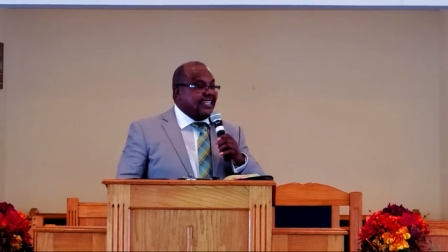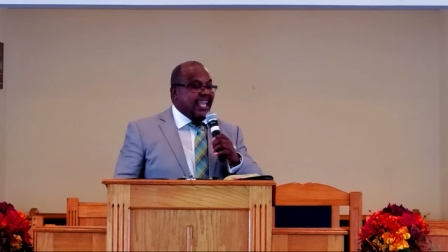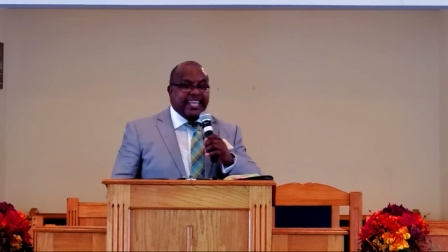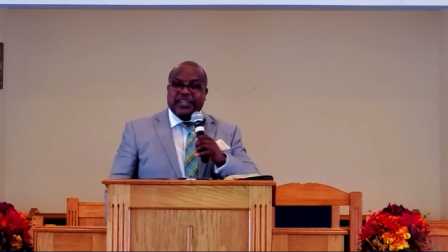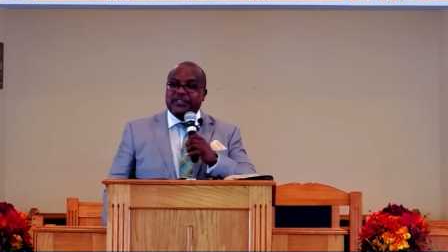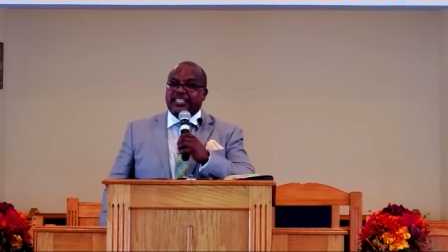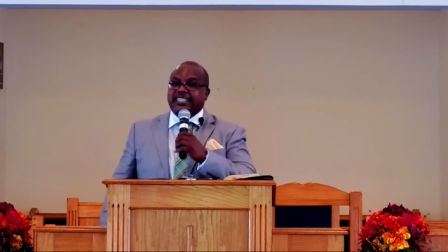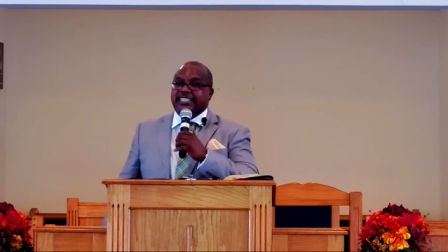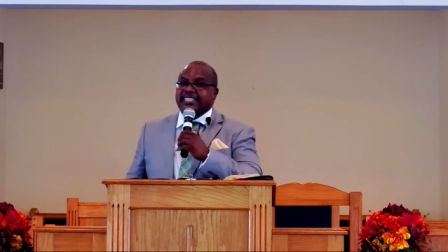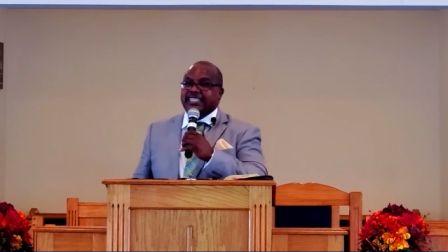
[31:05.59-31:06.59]
Thank you,
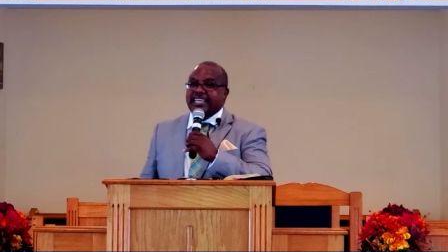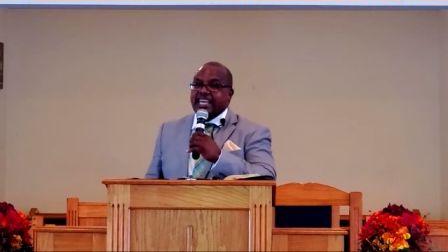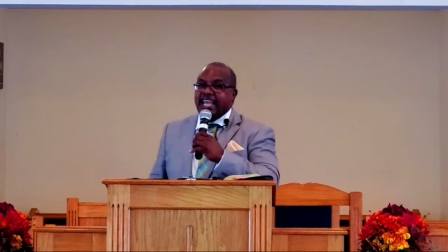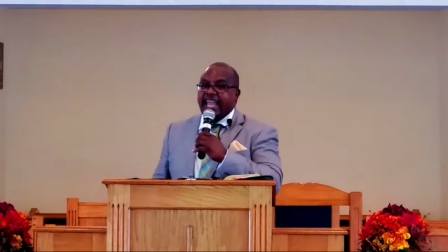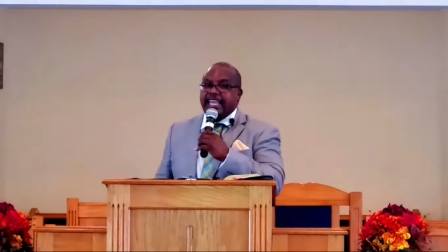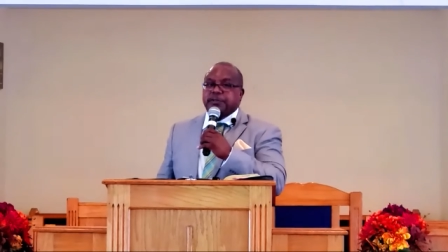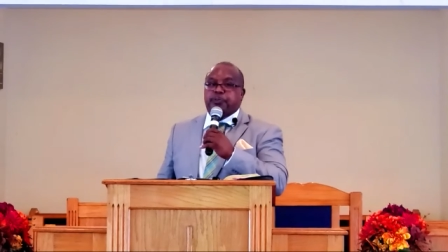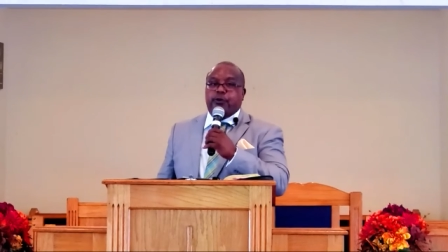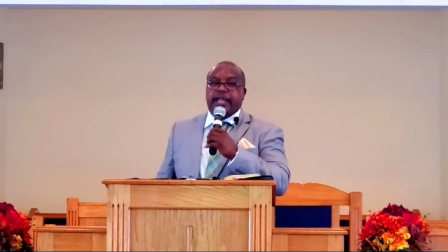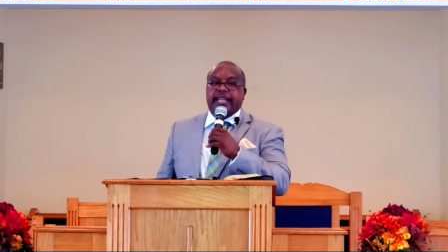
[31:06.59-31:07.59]
Jesus.
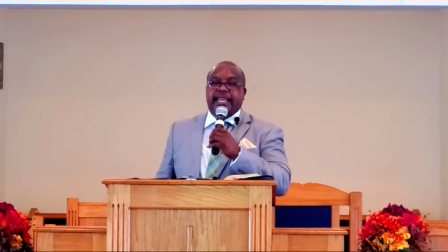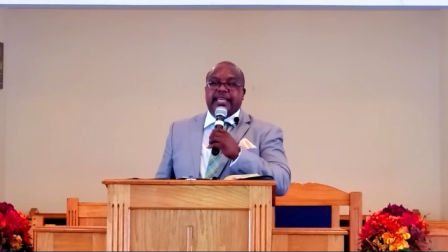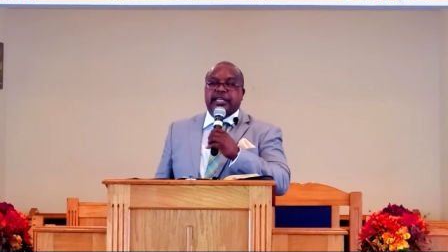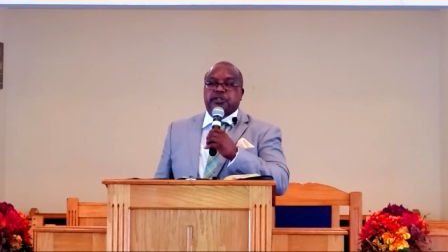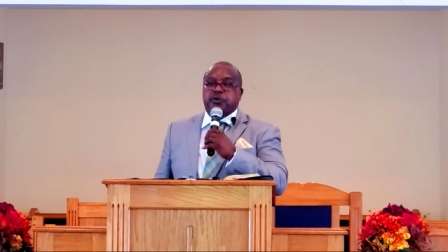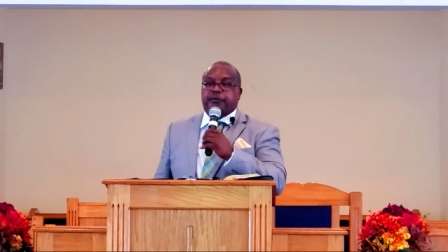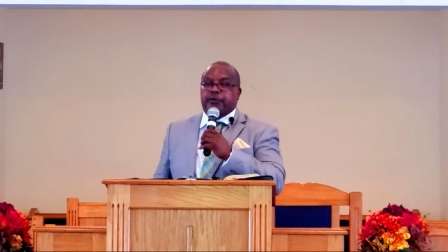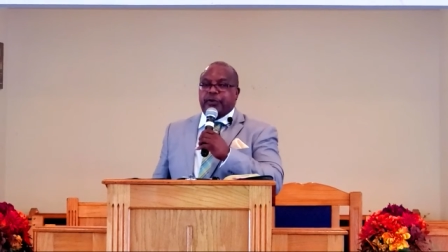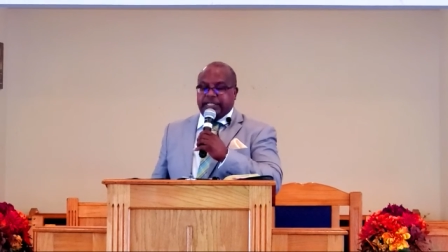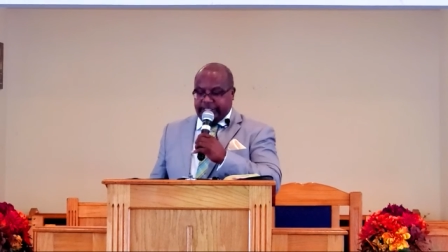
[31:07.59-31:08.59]
He's bringing it to
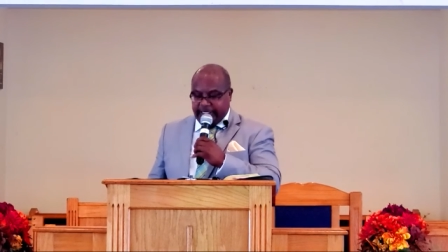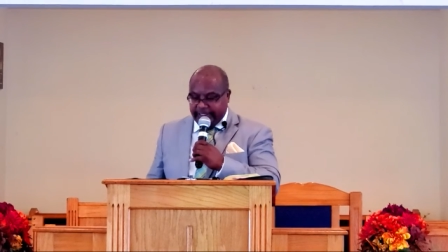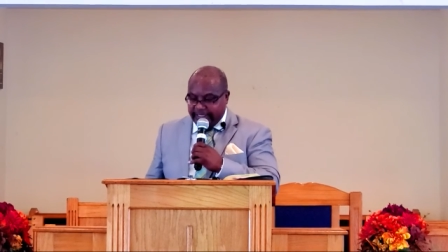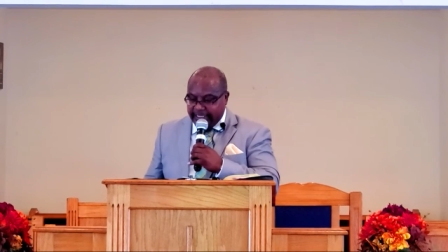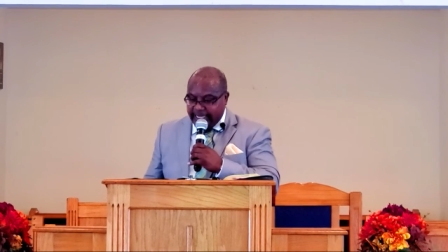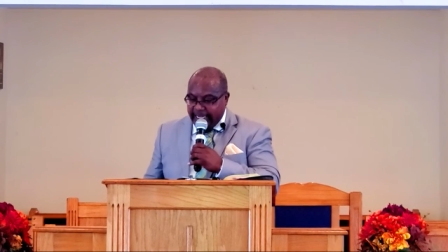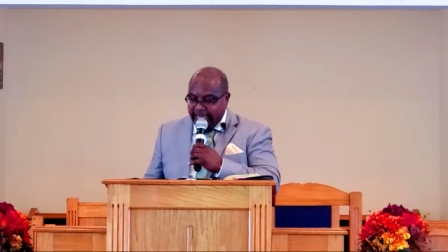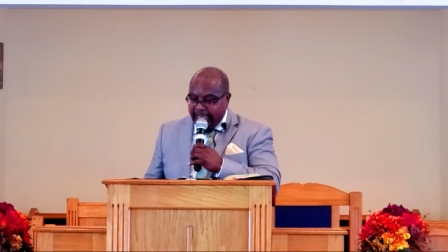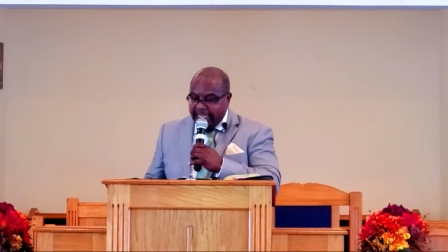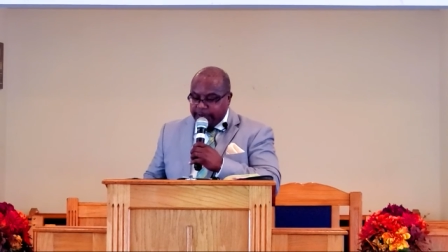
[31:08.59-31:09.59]
fruition.
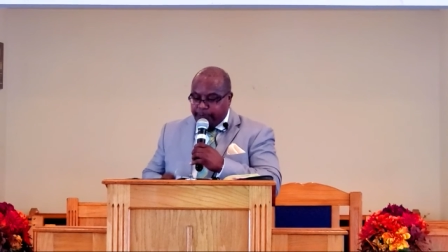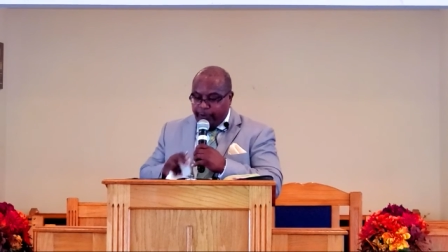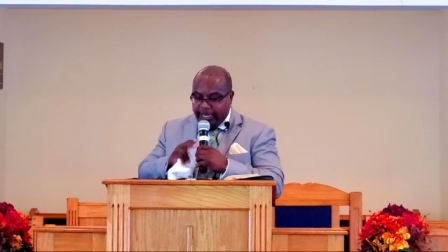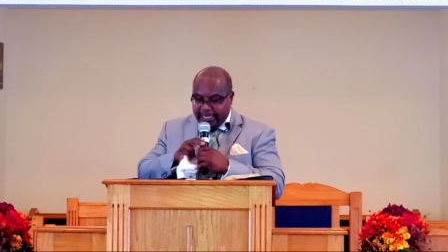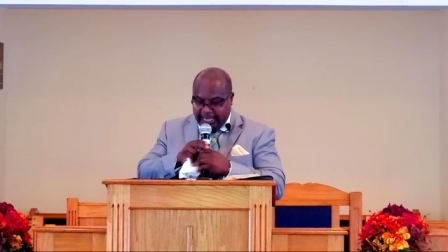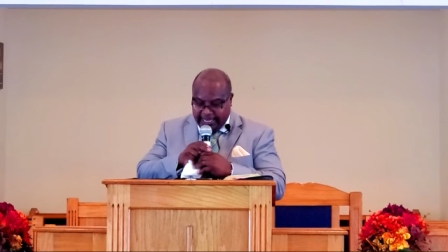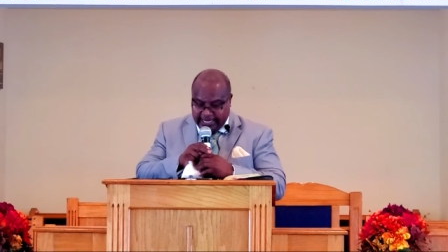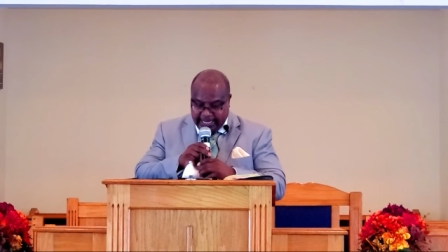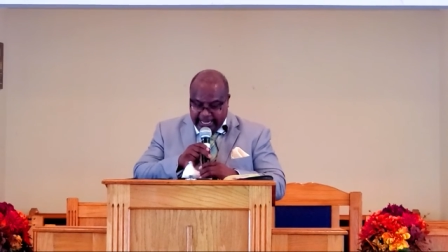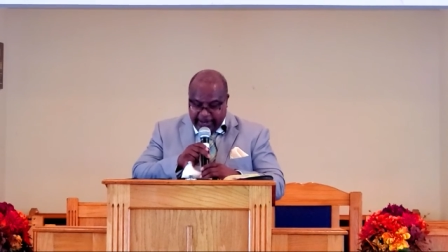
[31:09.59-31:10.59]
He's bringing
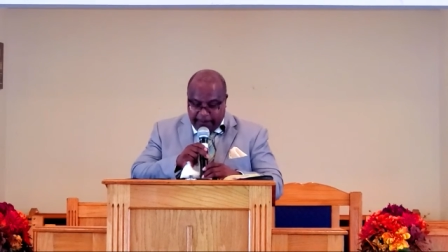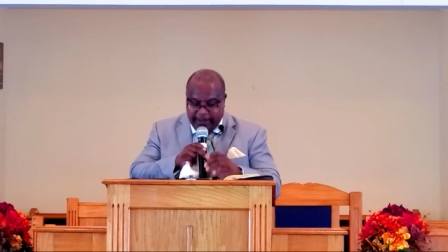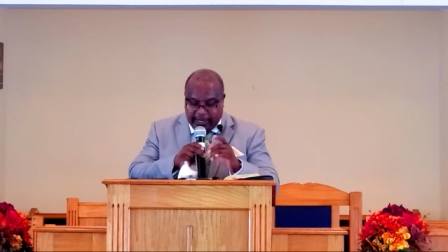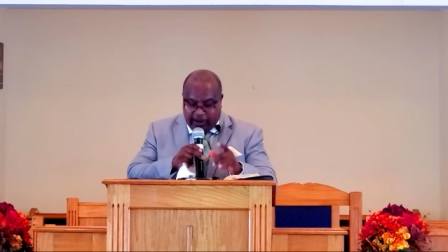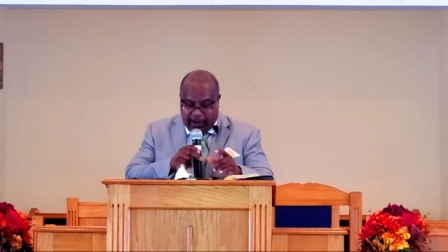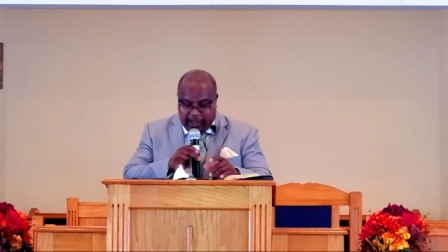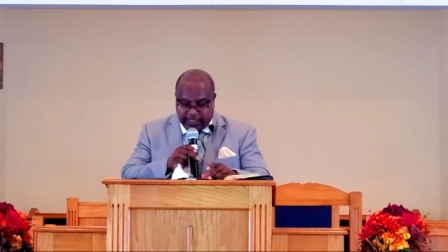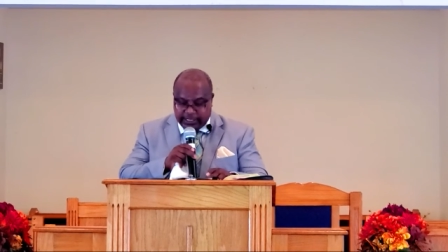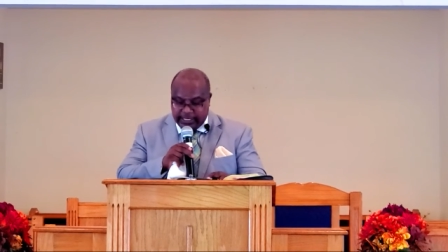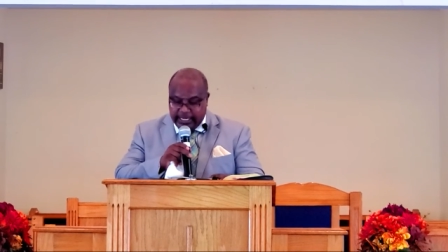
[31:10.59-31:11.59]
it
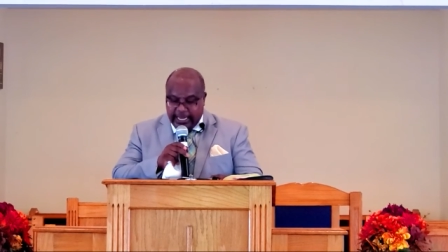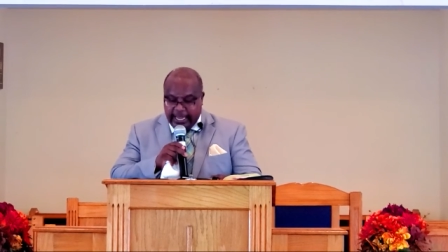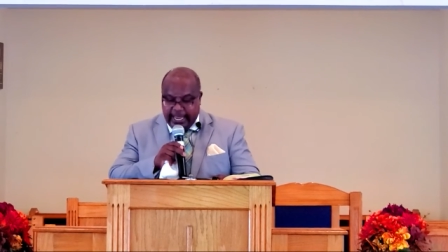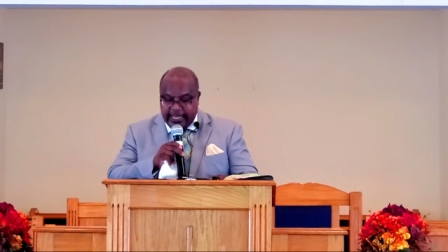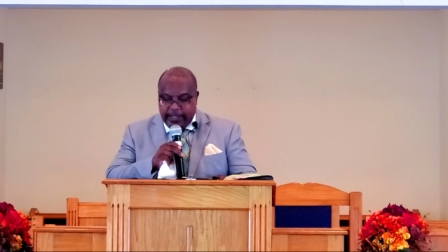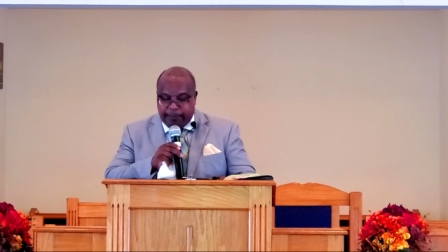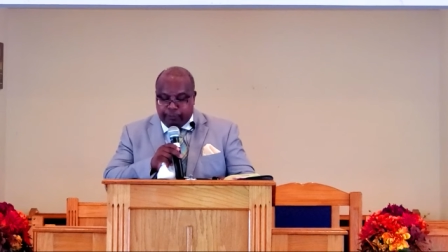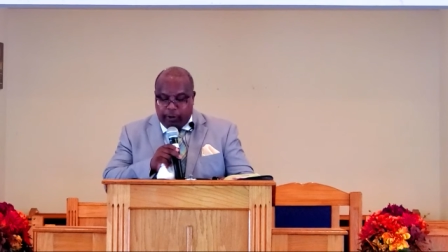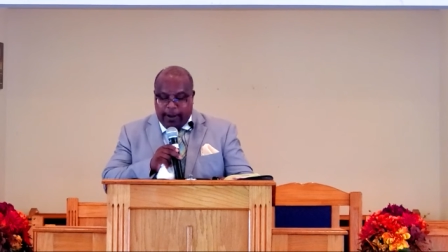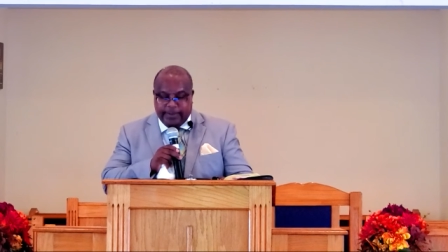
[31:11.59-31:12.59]
because in
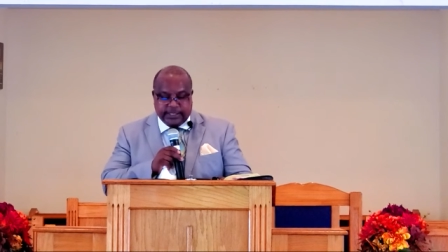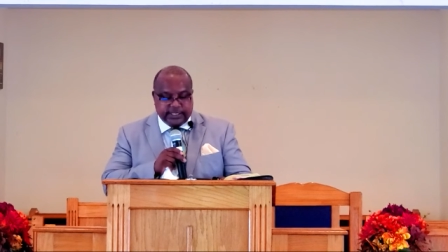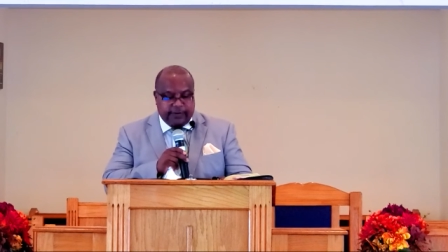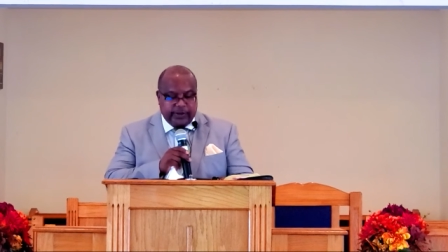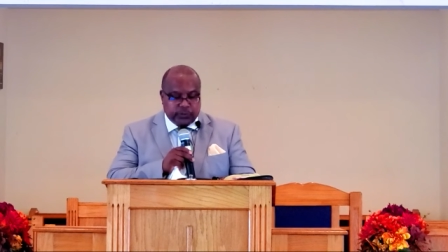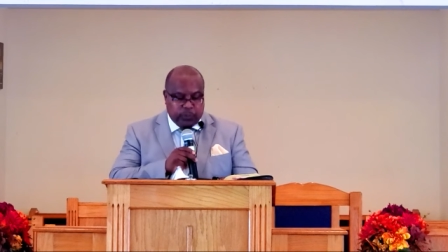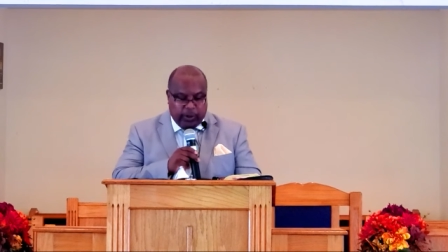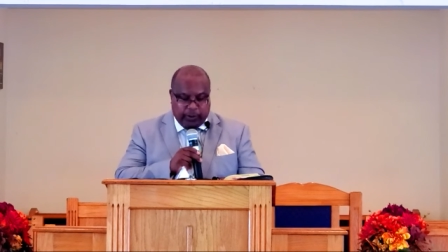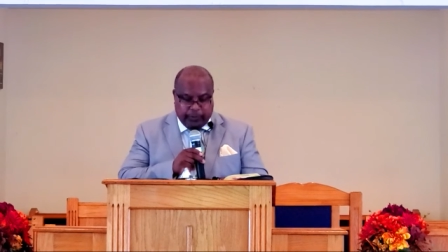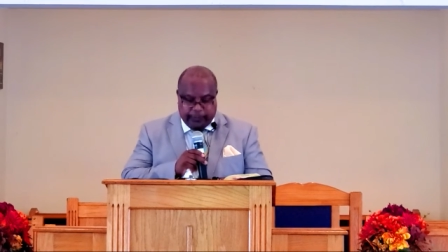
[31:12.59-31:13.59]
the promises of his
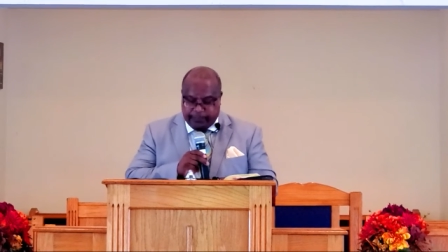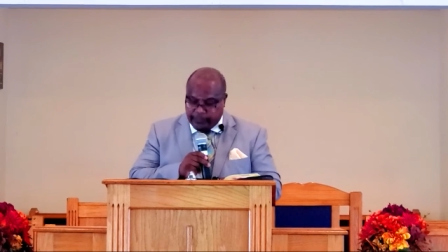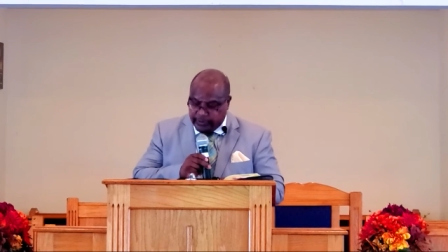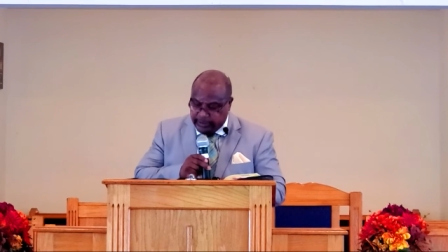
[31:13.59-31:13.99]
word.